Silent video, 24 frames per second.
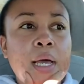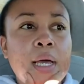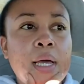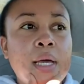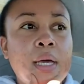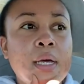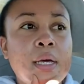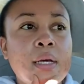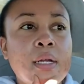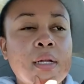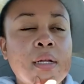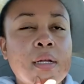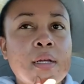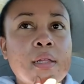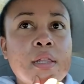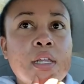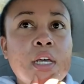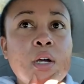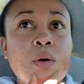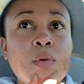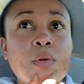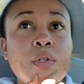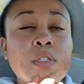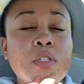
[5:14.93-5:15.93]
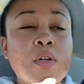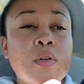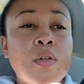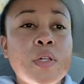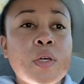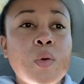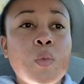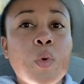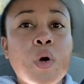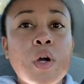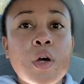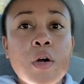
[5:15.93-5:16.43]
and there was
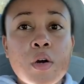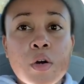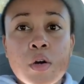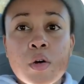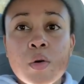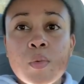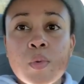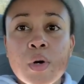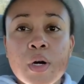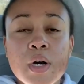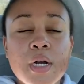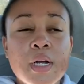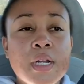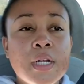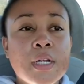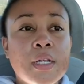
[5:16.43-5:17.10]
only one girl working